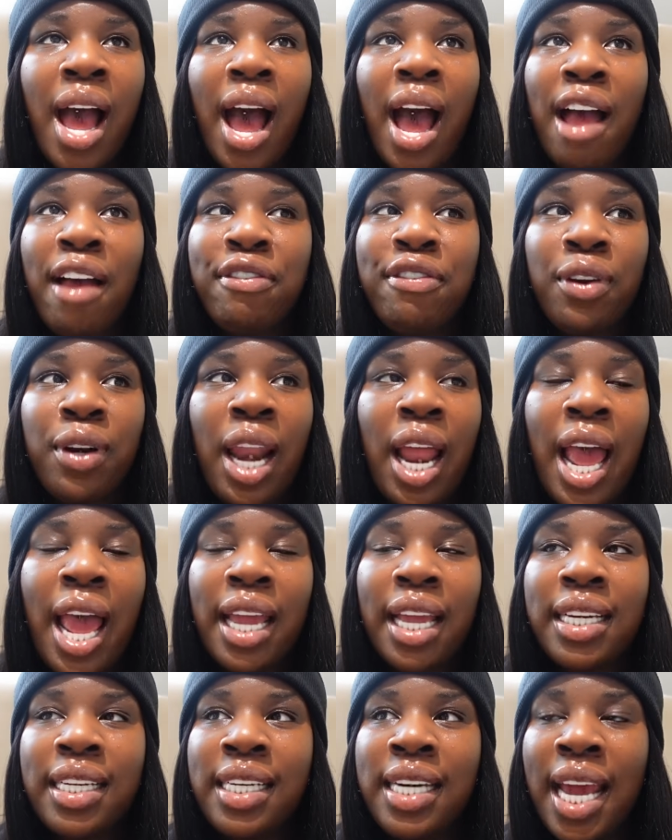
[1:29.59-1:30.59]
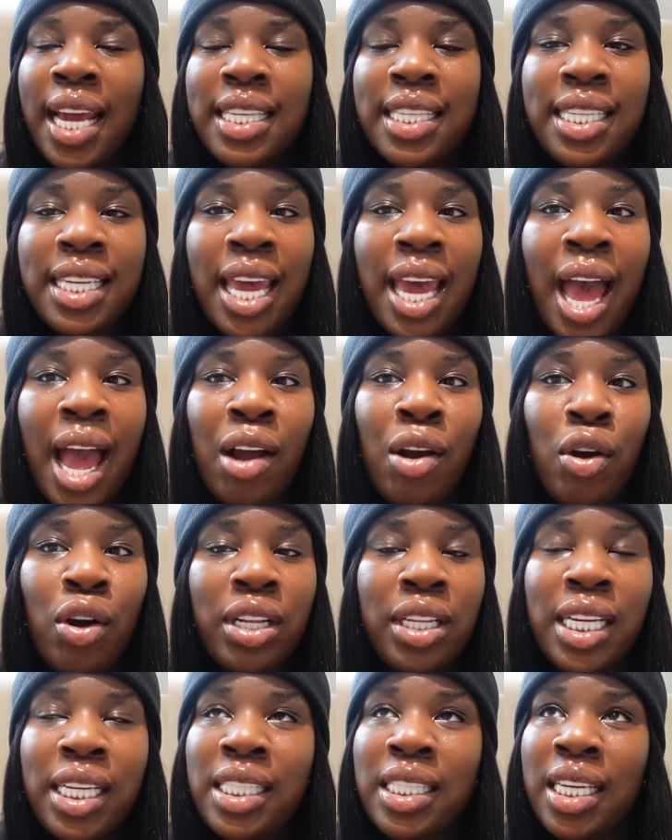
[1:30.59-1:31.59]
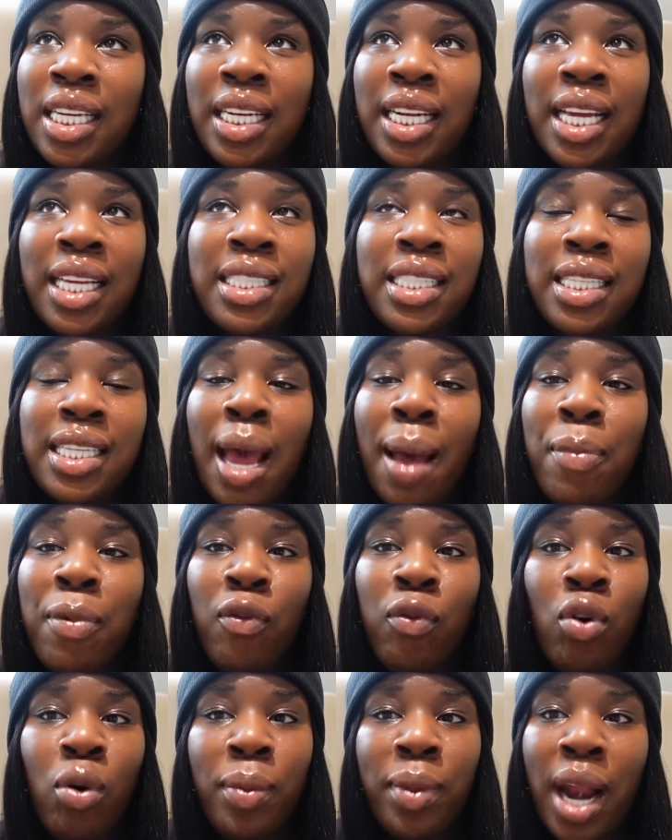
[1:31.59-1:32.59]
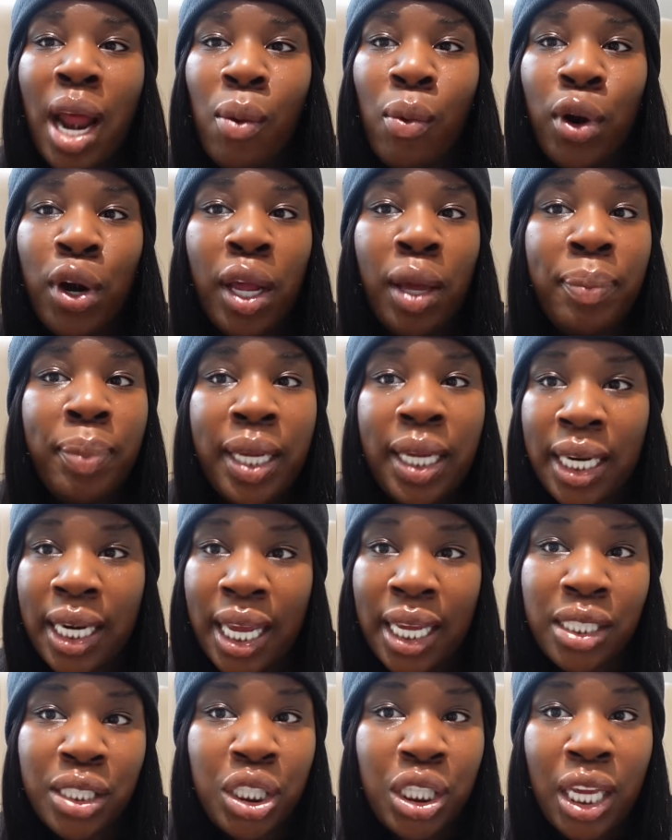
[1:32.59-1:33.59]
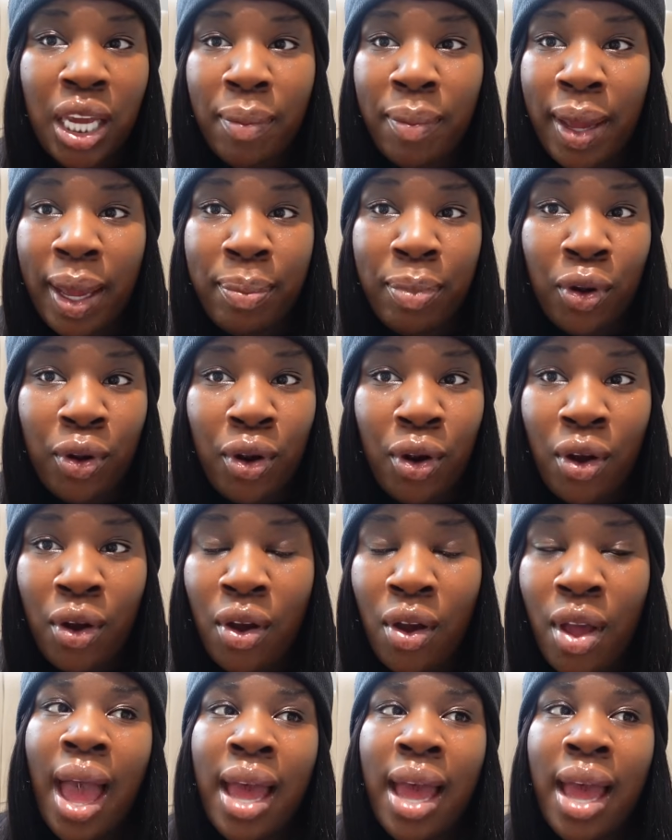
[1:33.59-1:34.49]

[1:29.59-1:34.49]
I feel like next year there's a type of woman I want to be next year, baby girl.